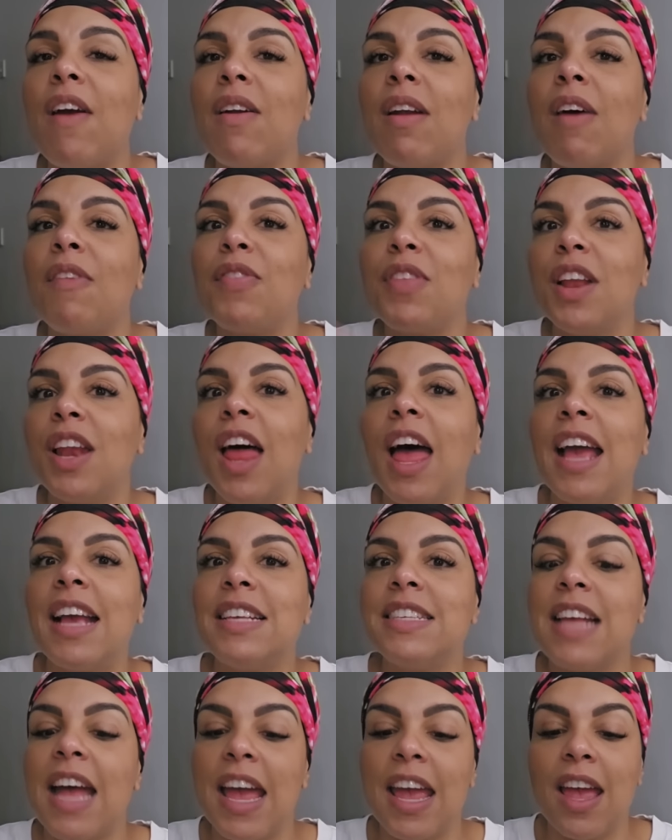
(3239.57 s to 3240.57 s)
enough to like
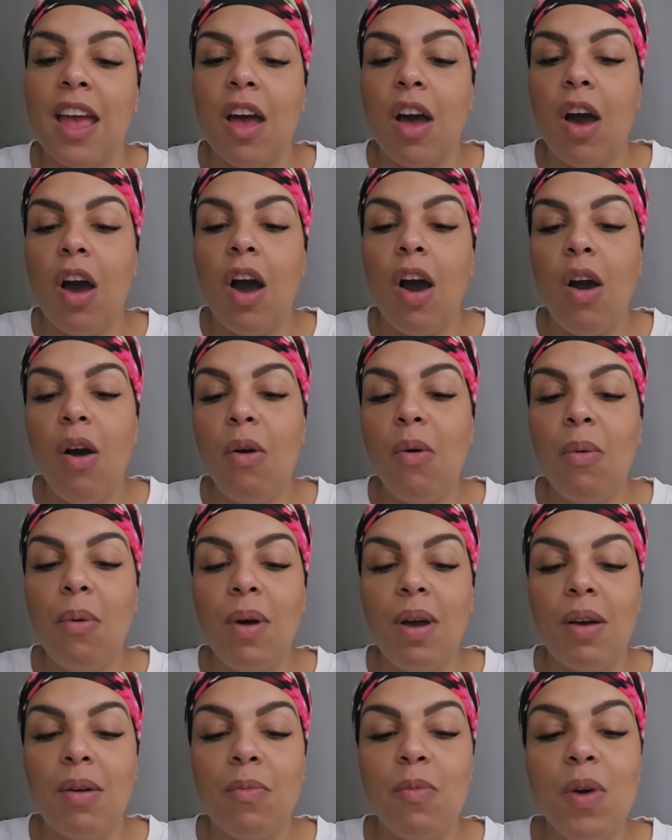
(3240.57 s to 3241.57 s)
say, "Oh,
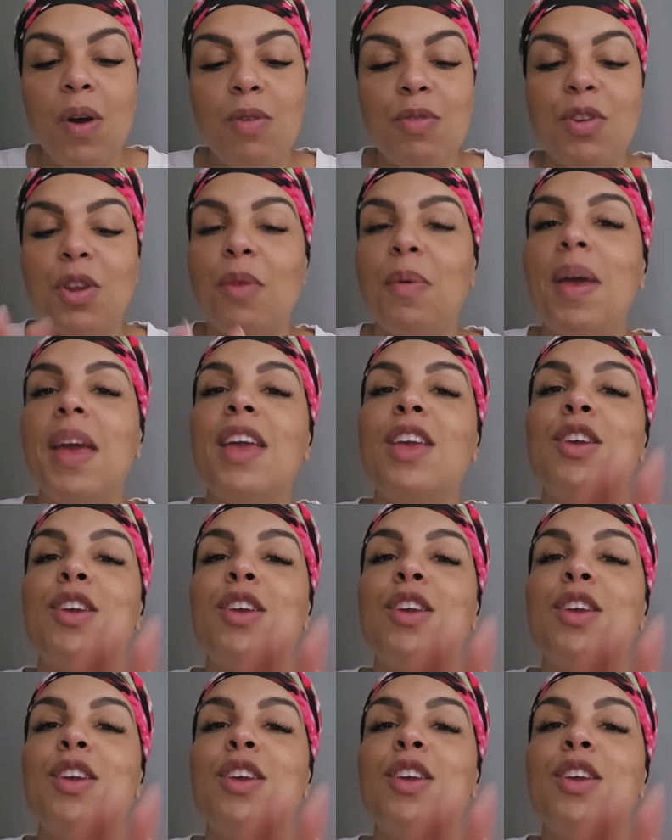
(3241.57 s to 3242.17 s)
we'll do it.